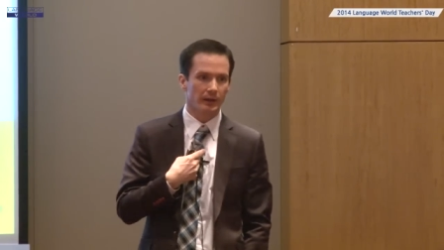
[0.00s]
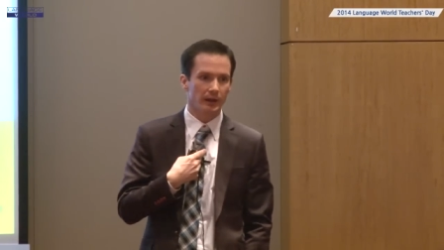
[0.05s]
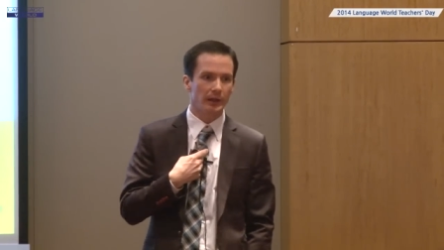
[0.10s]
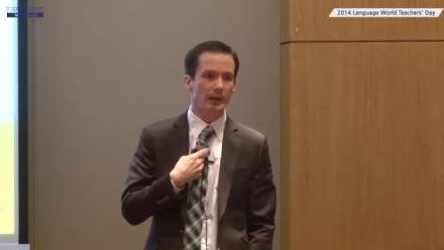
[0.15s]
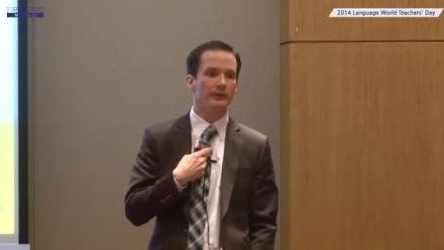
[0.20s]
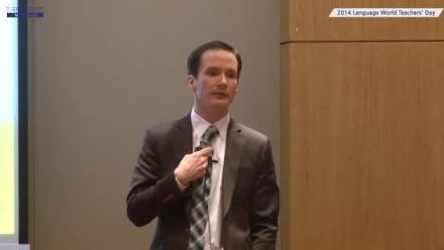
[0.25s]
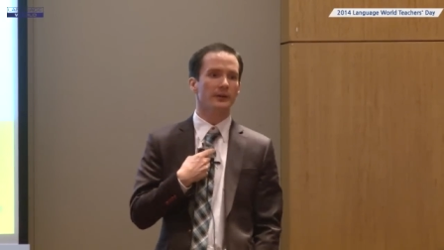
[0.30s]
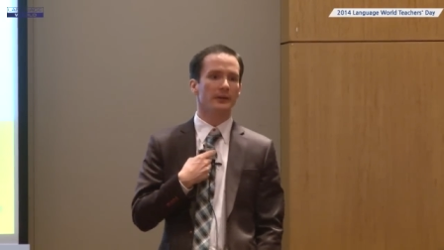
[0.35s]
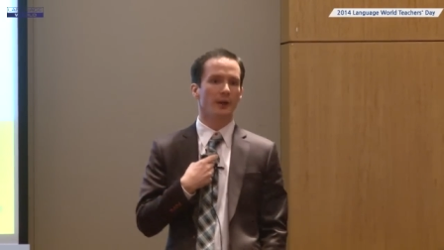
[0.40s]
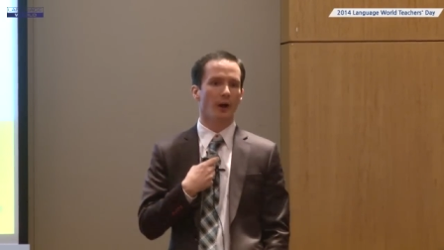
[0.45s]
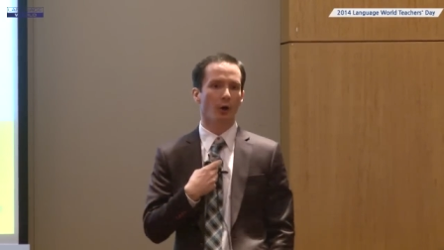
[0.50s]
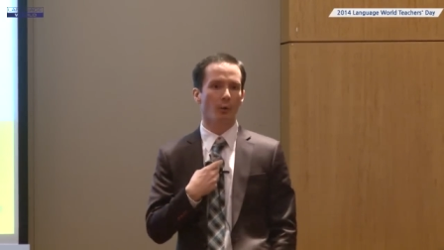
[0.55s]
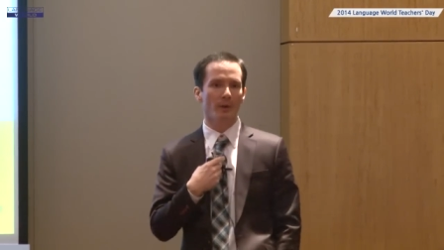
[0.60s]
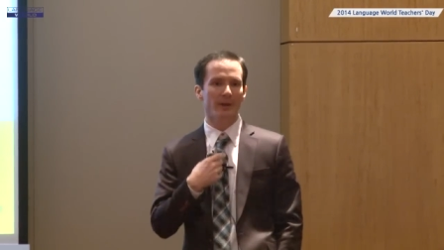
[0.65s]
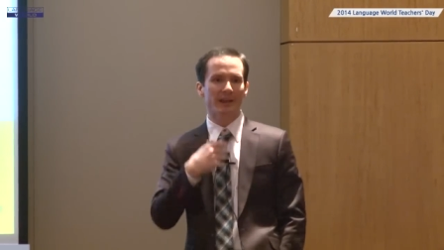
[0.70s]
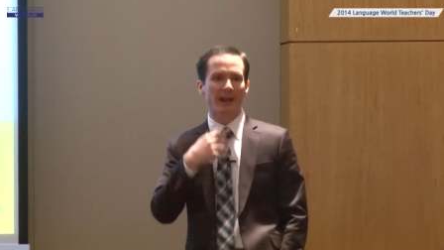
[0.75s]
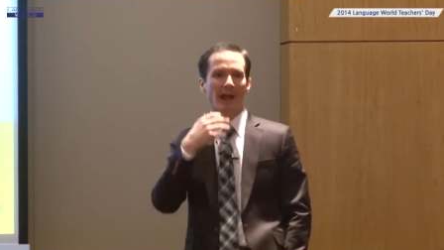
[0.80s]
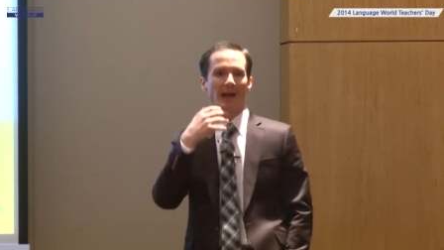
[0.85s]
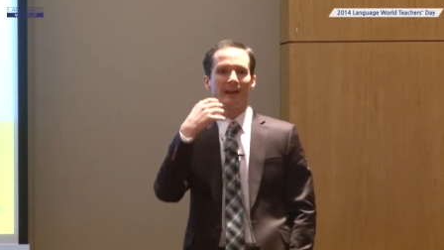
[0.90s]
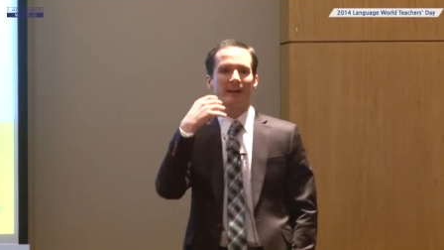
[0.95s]
even though
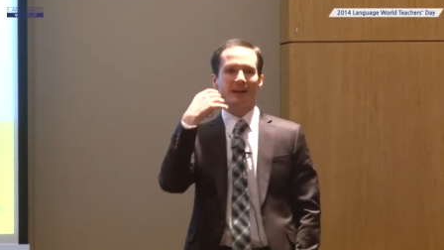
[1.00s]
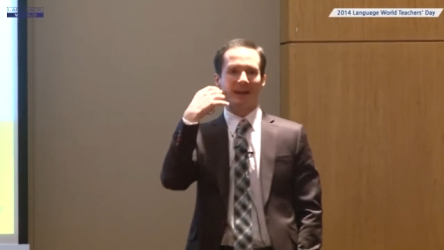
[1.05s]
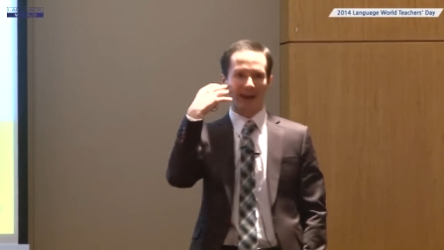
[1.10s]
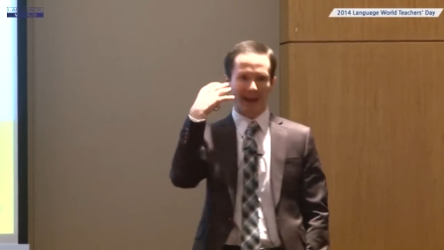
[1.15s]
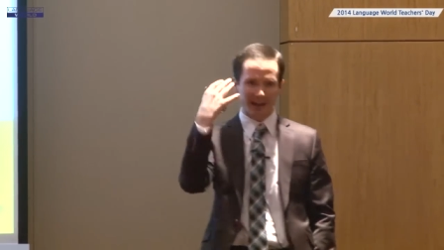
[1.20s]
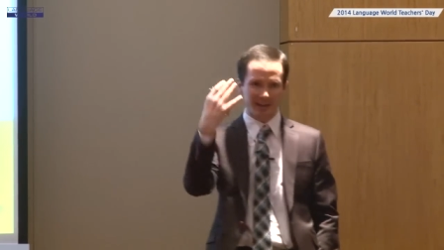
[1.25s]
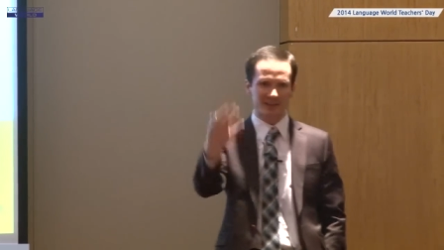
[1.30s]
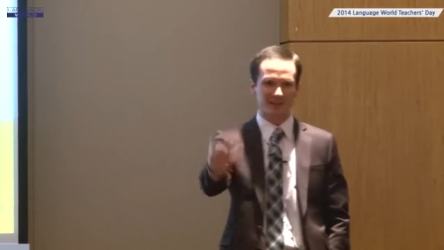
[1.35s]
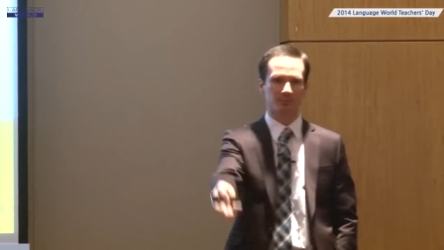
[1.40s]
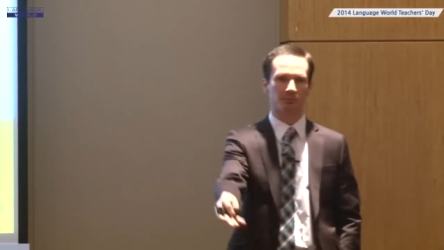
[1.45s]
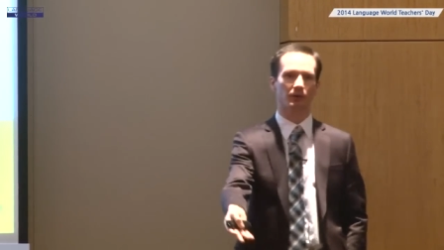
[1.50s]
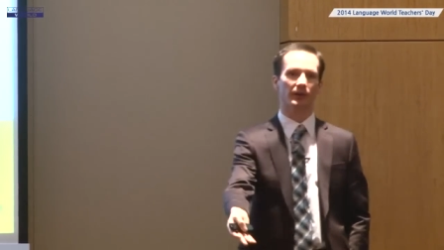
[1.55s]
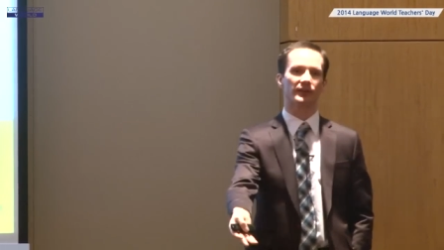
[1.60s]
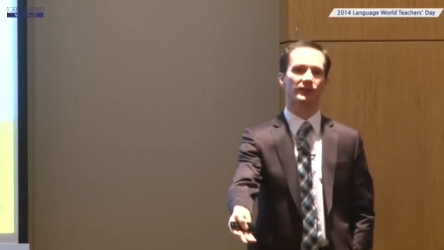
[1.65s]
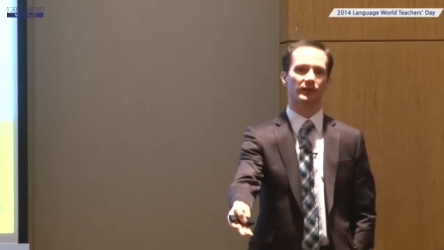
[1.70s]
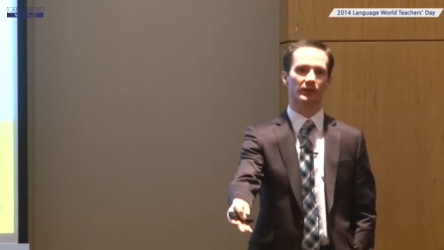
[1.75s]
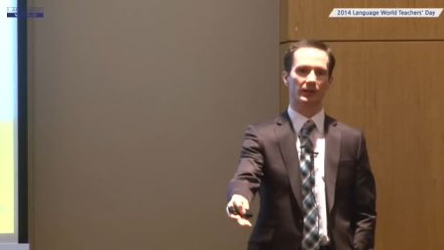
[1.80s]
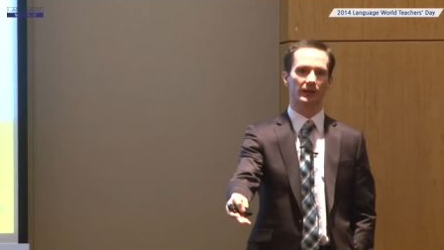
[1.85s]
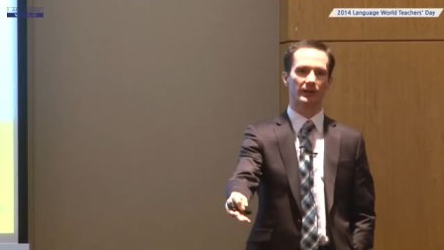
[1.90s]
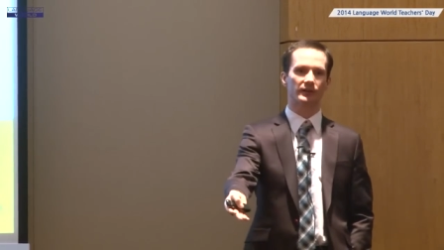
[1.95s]
we can't
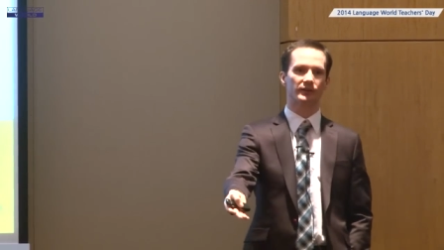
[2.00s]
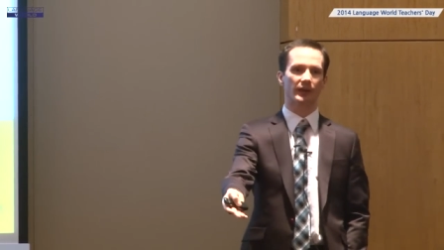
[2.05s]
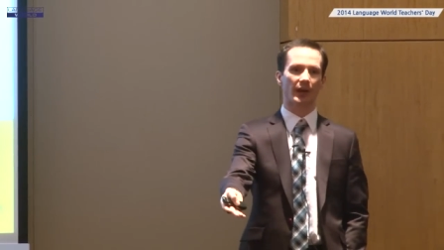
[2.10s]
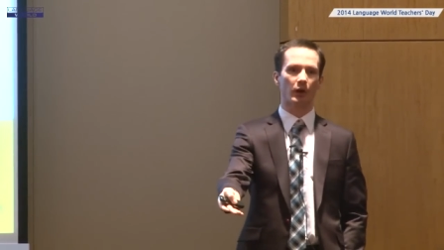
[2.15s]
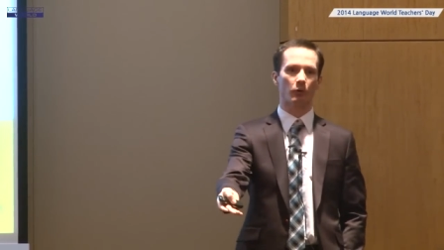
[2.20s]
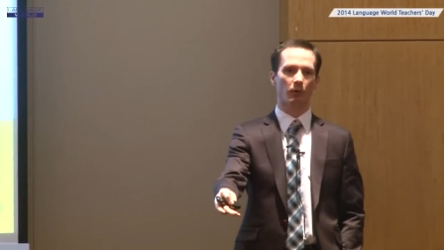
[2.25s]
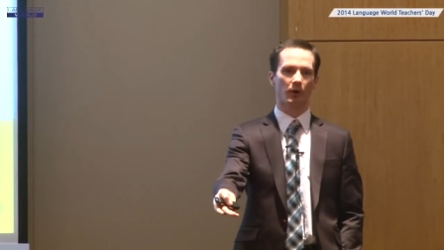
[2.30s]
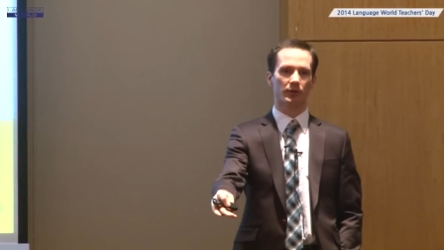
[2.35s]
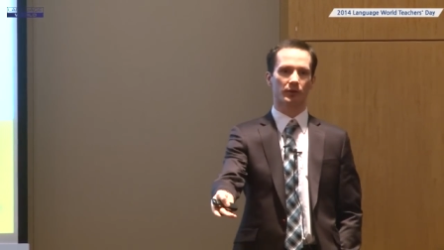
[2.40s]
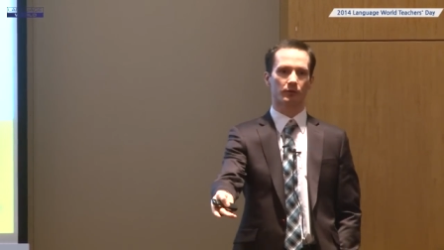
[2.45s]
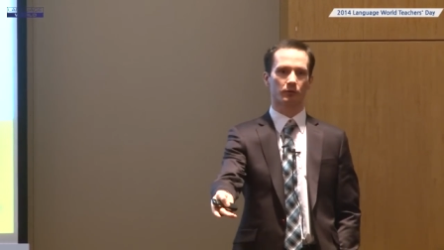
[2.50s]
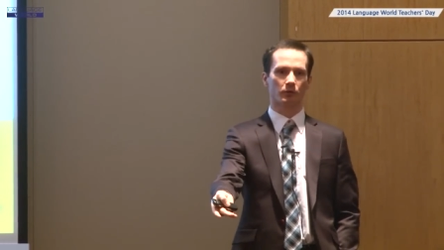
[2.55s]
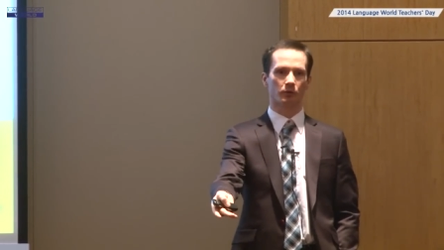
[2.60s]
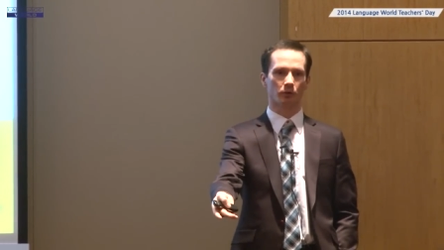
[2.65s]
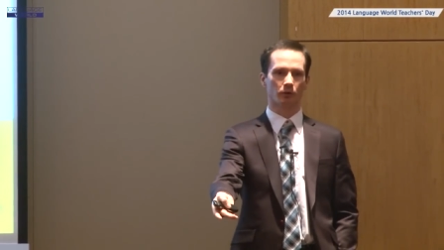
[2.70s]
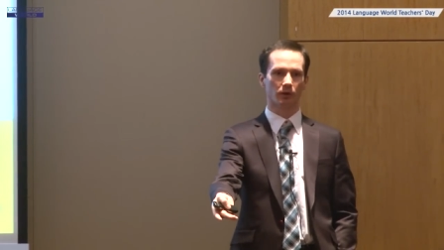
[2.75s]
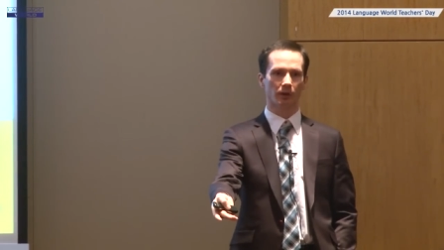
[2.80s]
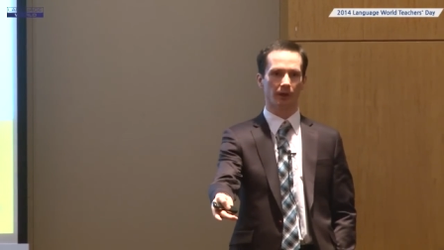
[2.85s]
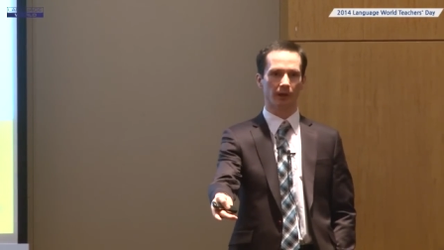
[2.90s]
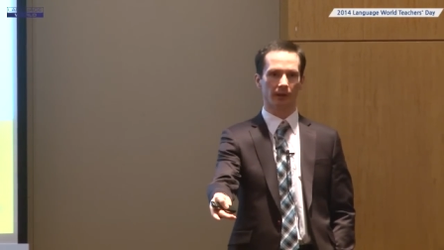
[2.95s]
explicitly say what the
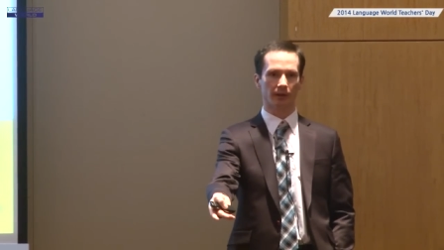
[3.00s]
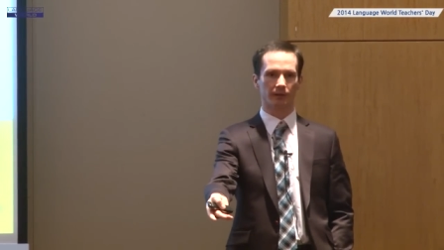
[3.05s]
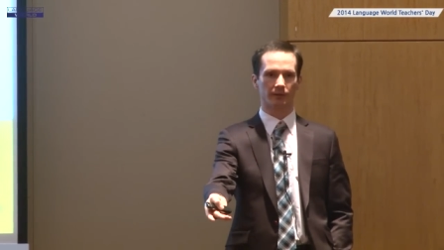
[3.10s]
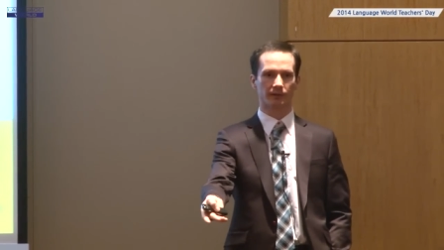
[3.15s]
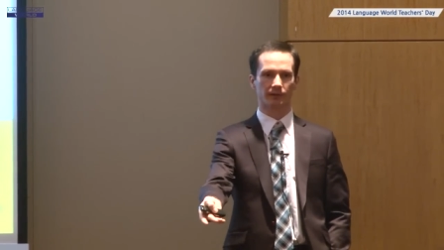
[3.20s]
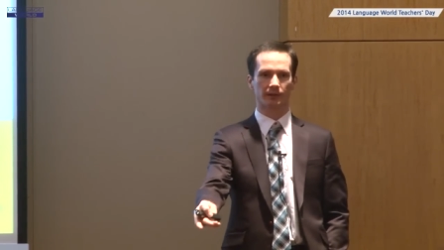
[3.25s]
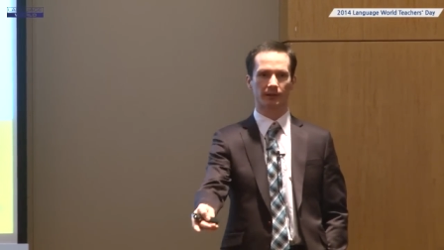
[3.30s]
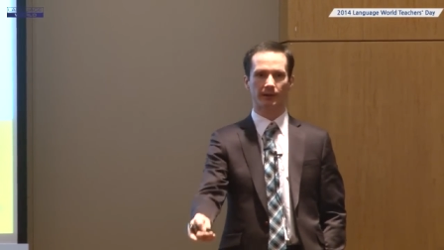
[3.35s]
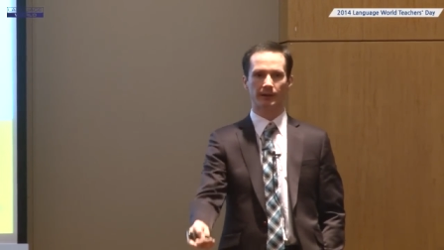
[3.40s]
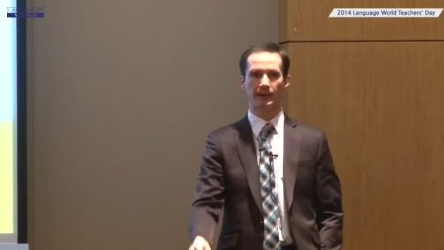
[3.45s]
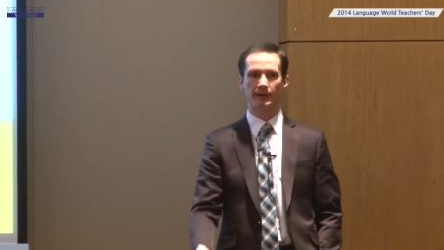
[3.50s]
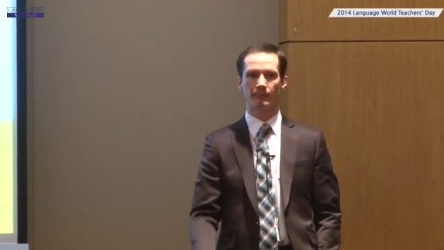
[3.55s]
rule is.